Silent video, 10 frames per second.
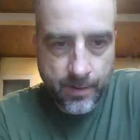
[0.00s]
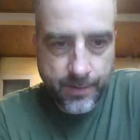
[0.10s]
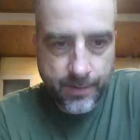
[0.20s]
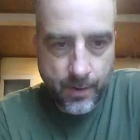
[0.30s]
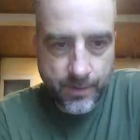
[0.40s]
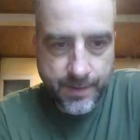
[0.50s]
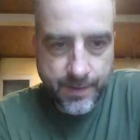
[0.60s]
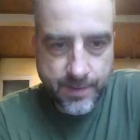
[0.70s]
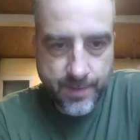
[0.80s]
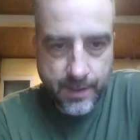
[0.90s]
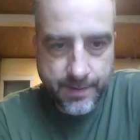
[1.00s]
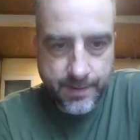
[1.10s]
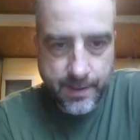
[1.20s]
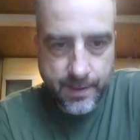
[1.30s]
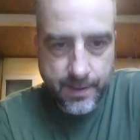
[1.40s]
So 6
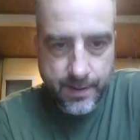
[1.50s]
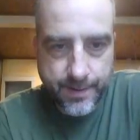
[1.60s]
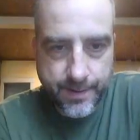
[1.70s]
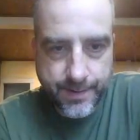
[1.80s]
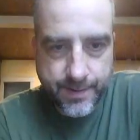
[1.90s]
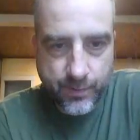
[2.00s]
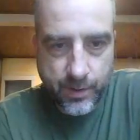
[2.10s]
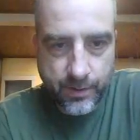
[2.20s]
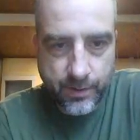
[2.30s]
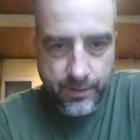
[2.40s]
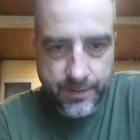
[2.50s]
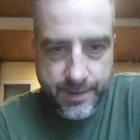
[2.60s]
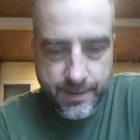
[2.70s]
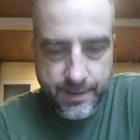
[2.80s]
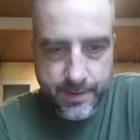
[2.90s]
minutes is
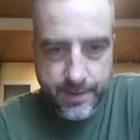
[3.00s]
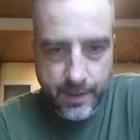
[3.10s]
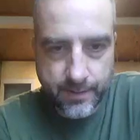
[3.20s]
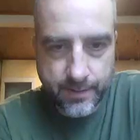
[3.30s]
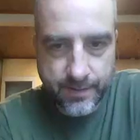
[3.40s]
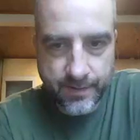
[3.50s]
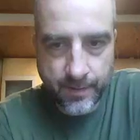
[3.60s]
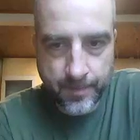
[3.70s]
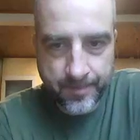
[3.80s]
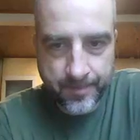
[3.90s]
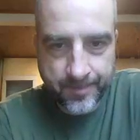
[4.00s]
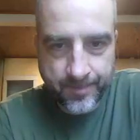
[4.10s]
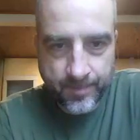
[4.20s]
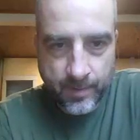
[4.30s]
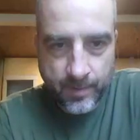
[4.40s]
360 seconds.
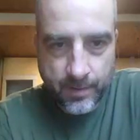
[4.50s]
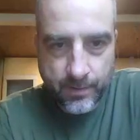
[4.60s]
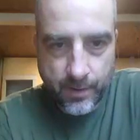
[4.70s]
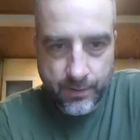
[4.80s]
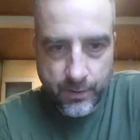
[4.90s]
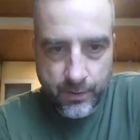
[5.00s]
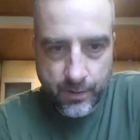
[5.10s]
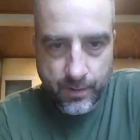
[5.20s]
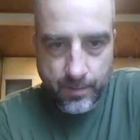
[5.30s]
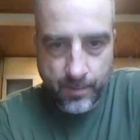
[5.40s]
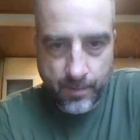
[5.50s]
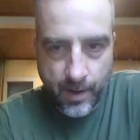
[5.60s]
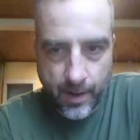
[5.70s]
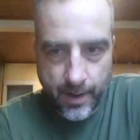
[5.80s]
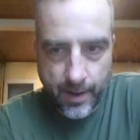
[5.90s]
So I took
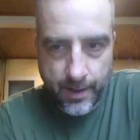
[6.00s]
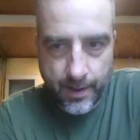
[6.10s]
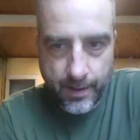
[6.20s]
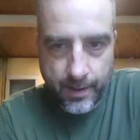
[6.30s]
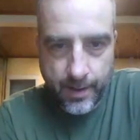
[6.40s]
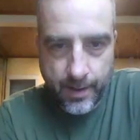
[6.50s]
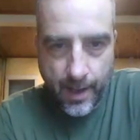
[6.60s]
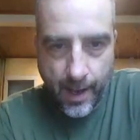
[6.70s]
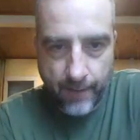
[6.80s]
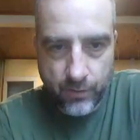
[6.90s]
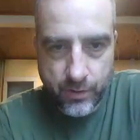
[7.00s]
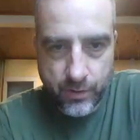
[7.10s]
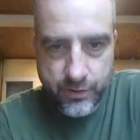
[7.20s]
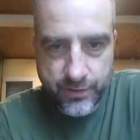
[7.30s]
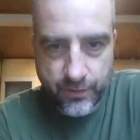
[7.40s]
my
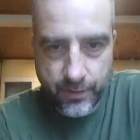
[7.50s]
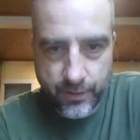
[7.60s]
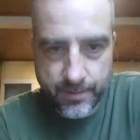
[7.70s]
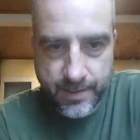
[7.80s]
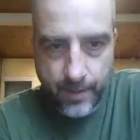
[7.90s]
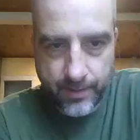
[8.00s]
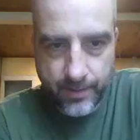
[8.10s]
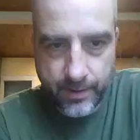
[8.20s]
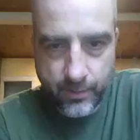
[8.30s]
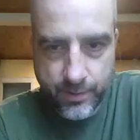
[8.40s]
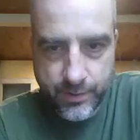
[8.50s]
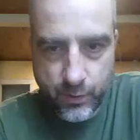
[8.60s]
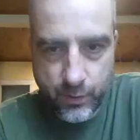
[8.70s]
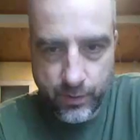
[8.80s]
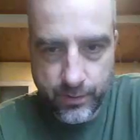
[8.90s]
average for the sampling was
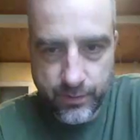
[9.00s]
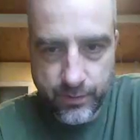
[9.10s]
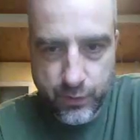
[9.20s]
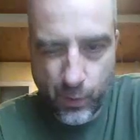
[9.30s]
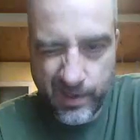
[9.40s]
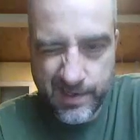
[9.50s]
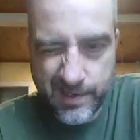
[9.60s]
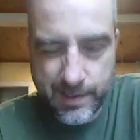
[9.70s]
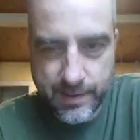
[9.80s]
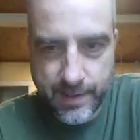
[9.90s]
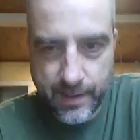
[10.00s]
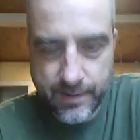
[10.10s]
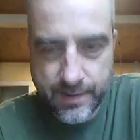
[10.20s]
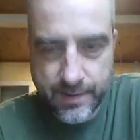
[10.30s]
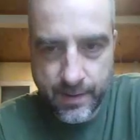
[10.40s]
226
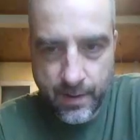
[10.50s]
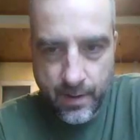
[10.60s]
seconds,